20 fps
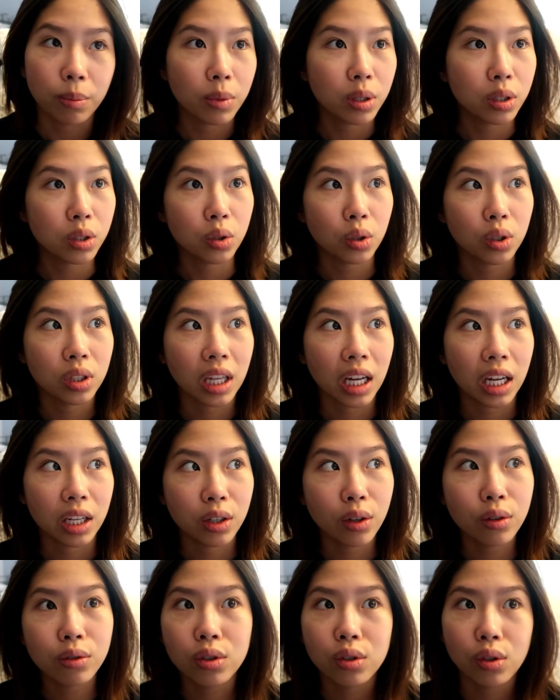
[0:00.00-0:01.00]
make sure that I
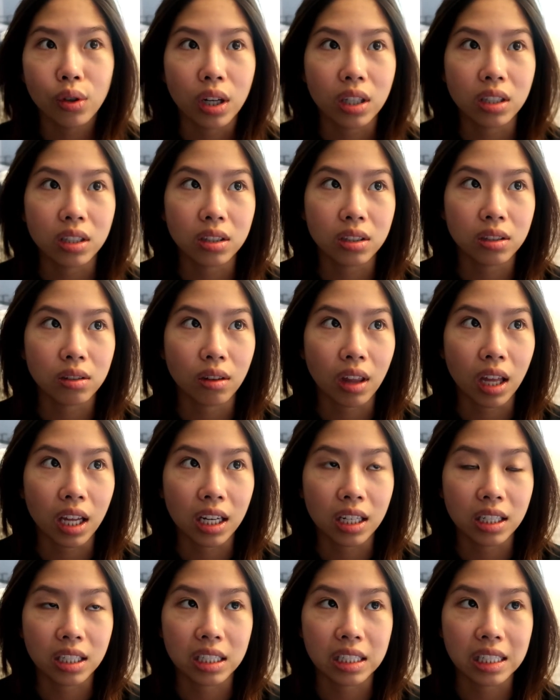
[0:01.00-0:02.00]
don't stress so
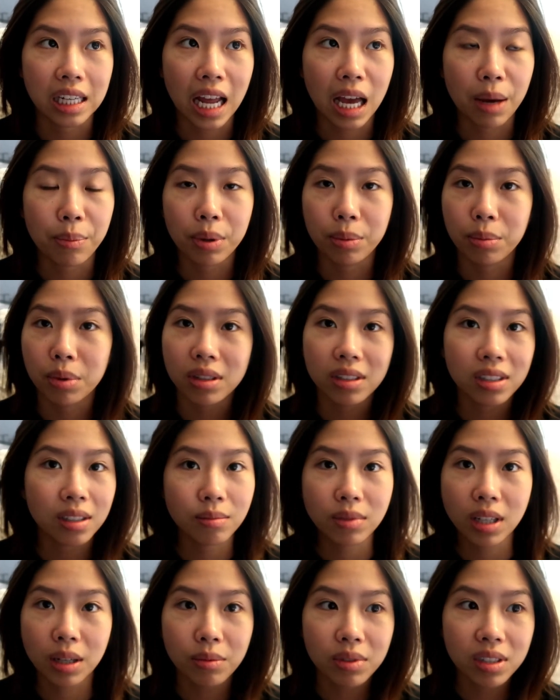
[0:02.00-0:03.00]
that it doesn't happen. But
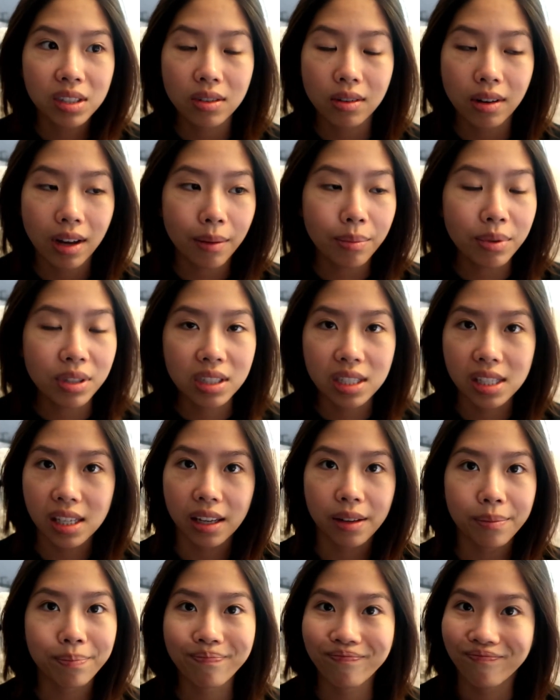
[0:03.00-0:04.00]
sometimes it still happens.
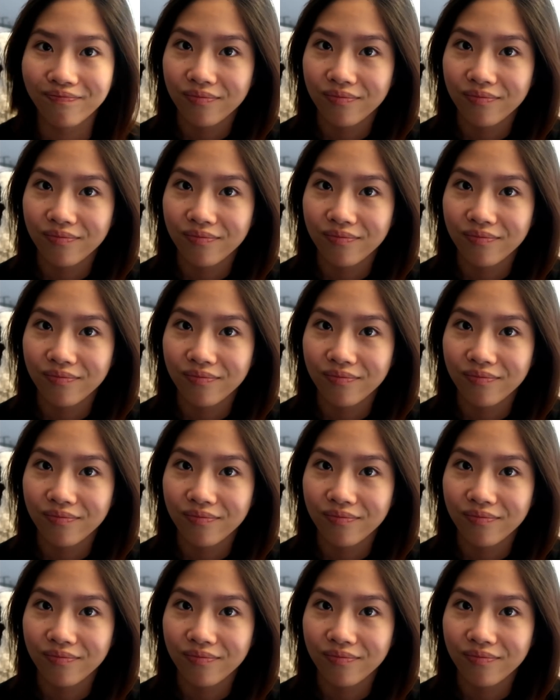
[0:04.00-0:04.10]
Like,